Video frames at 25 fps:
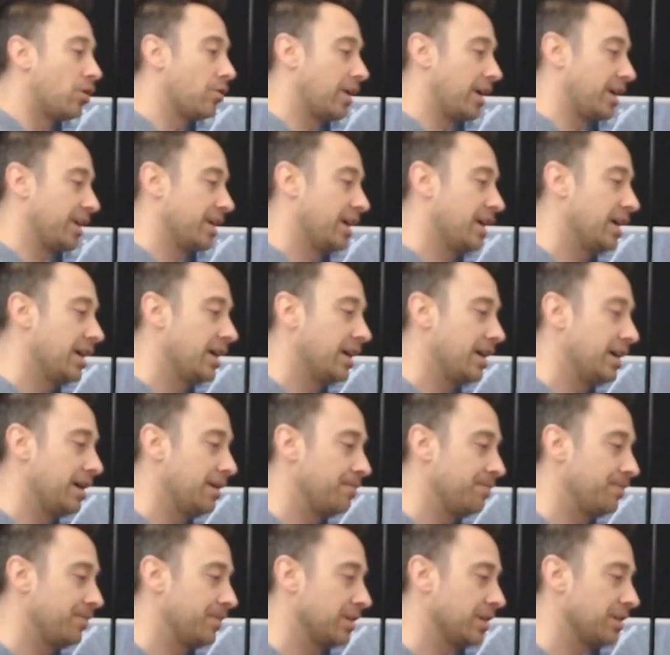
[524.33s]
All right,
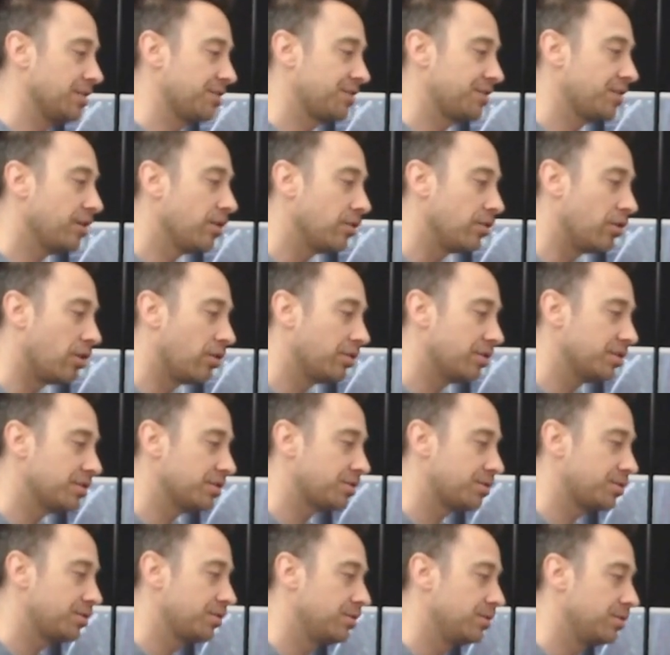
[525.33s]
um, so on
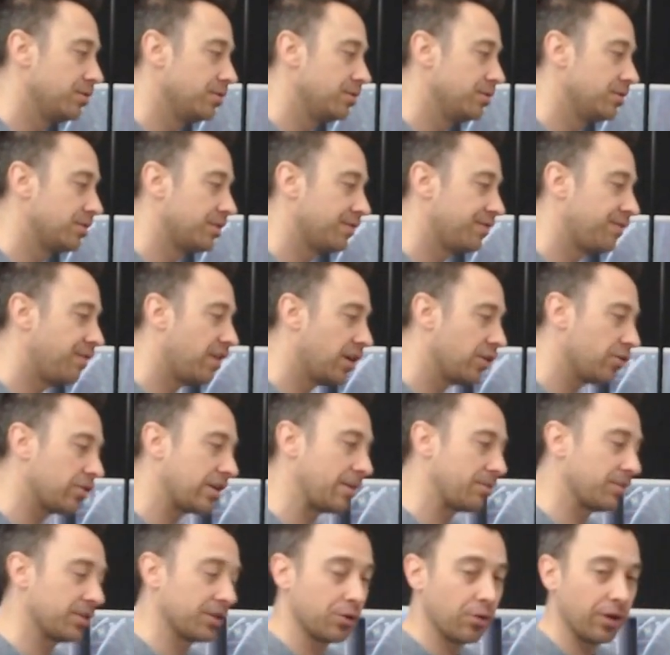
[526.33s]
to the final
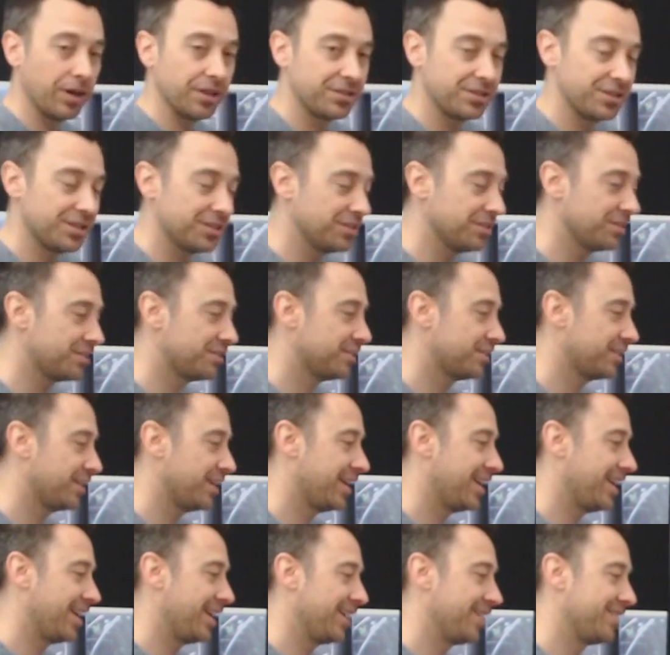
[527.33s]
couple of questions
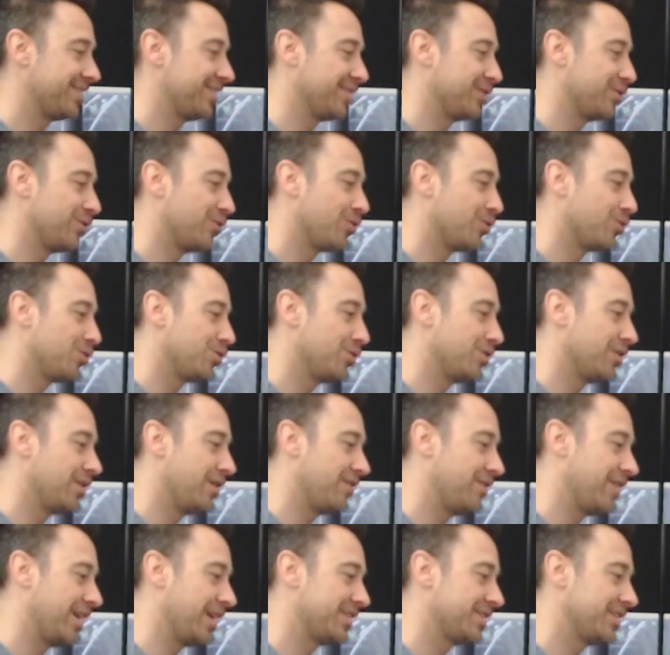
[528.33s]
uh, that all
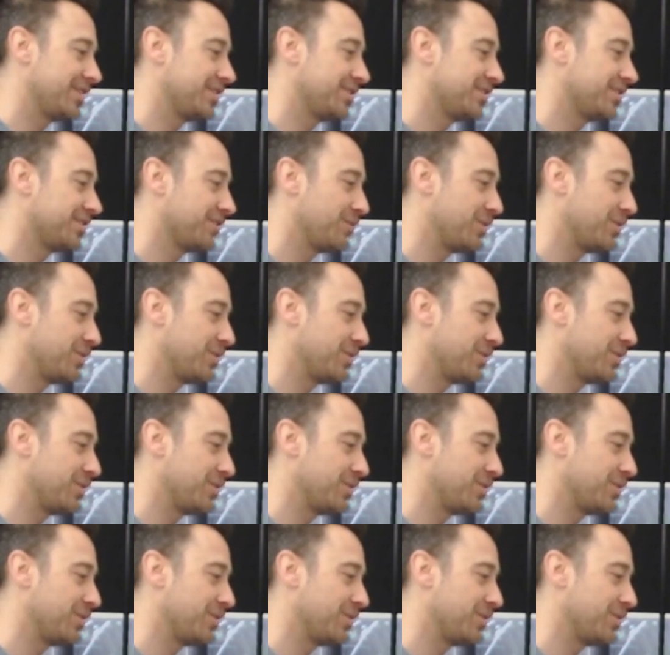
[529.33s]
of our teachers